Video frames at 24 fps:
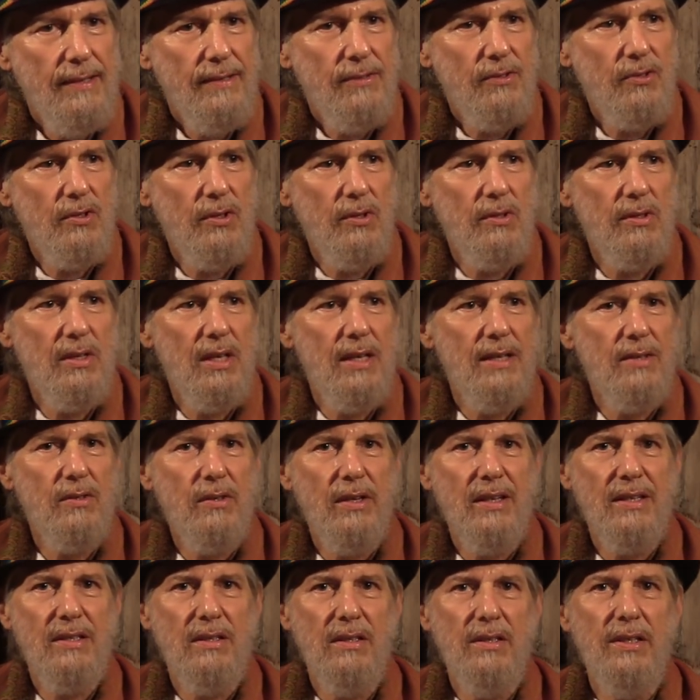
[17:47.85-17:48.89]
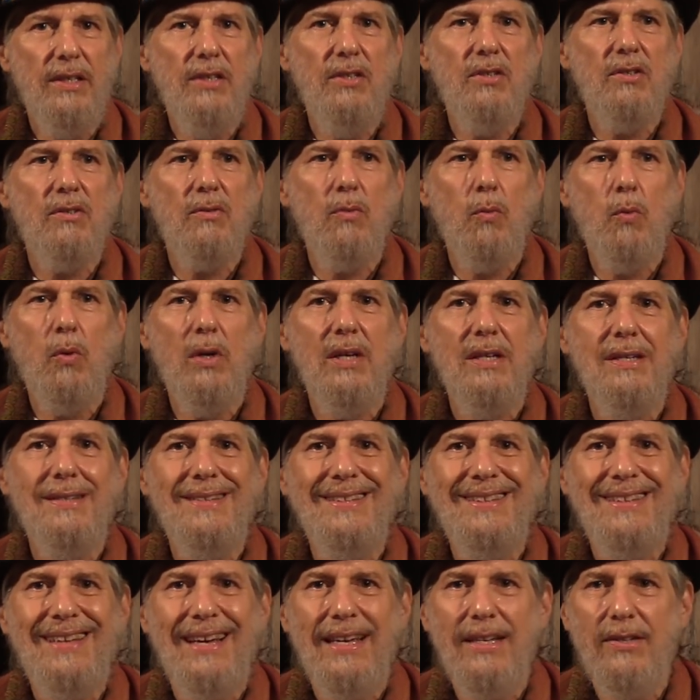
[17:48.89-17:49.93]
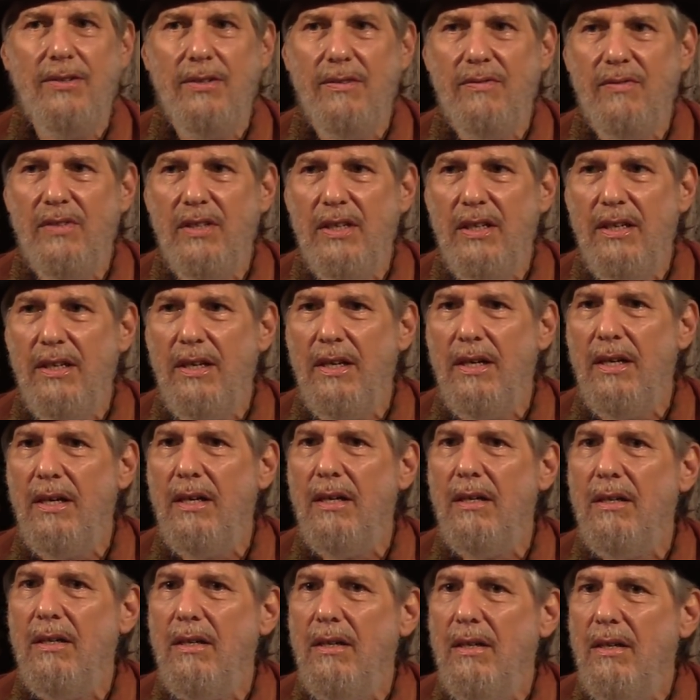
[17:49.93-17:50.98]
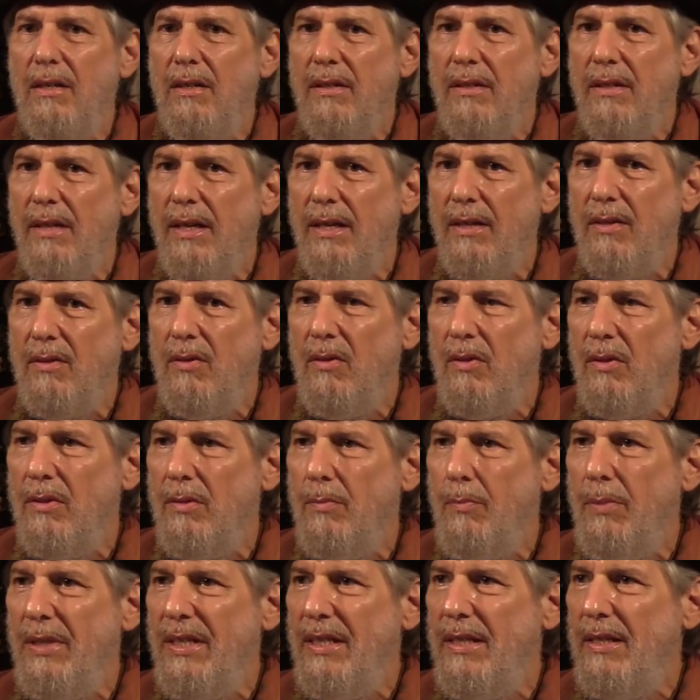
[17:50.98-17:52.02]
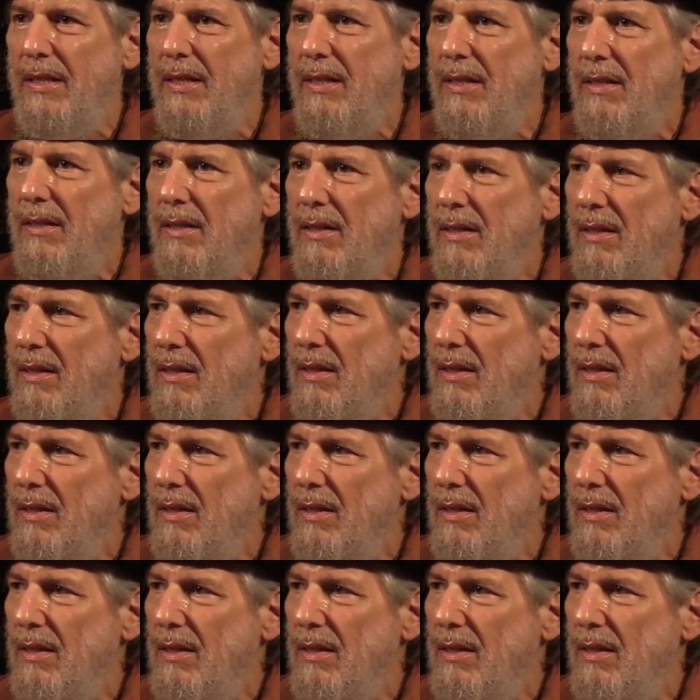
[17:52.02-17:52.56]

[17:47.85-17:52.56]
so that at least one night of the year there could be